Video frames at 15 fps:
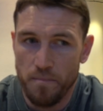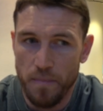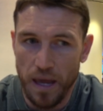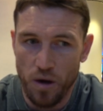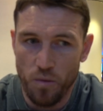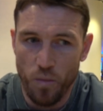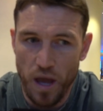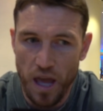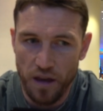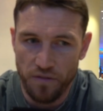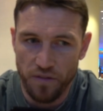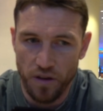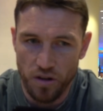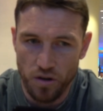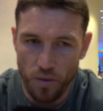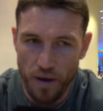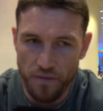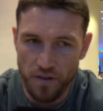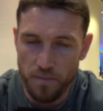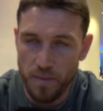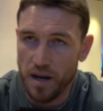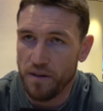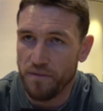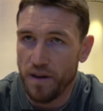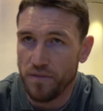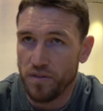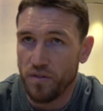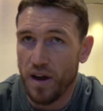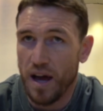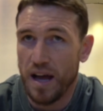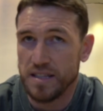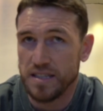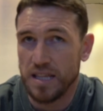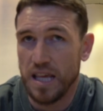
make him work for, you know, every minute of every round.